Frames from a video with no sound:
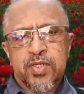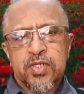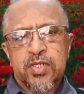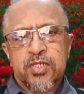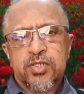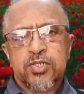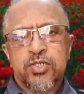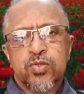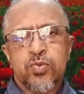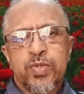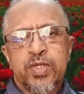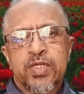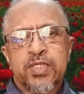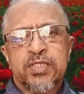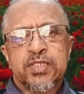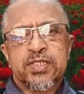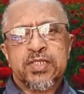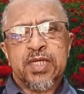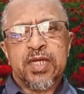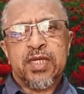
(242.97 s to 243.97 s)
So we can
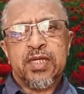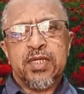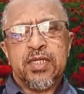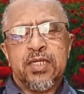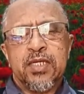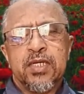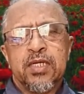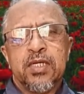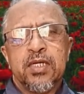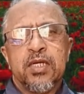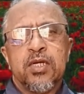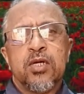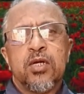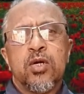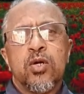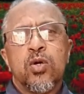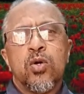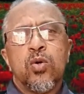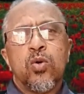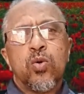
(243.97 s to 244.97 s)
say
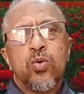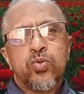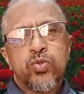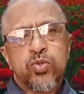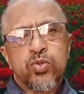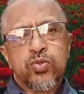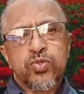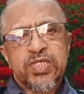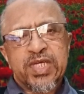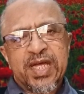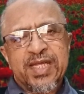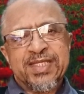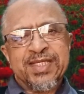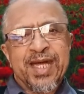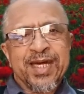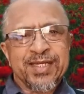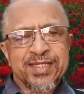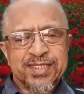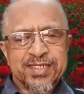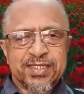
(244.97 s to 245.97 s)
Udrus
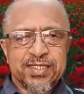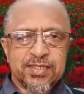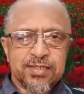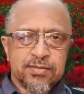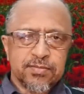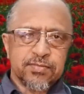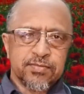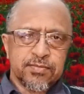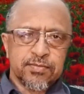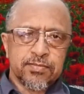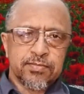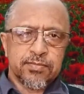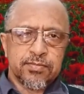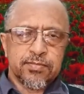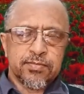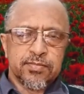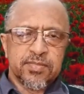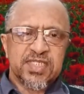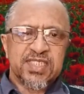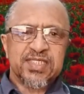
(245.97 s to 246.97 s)
ad-dars,
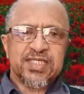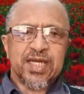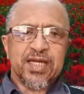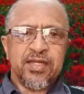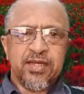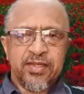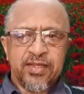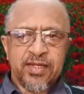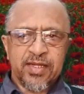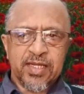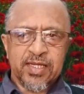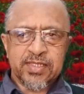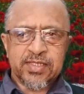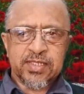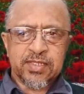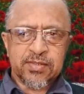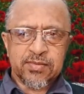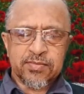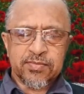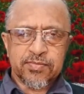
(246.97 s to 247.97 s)
study the lesson.